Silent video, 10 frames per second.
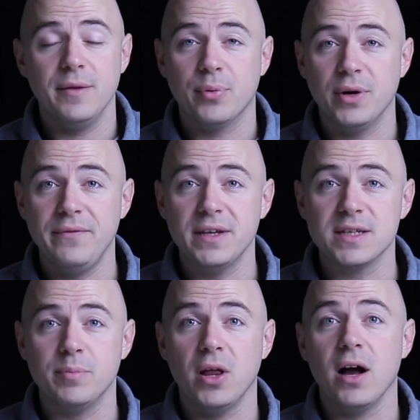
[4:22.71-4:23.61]
the
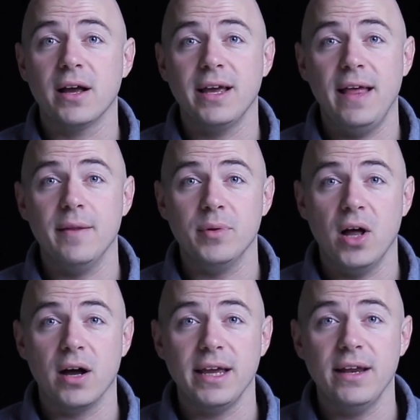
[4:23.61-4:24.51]
previous block and the
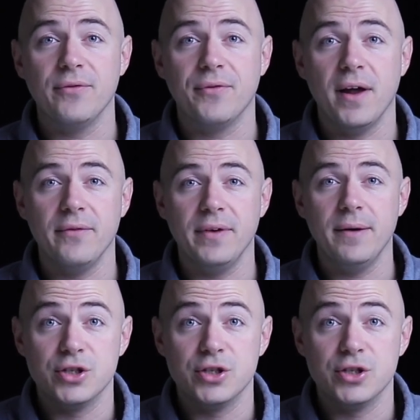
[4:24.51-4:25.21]
block in front of it.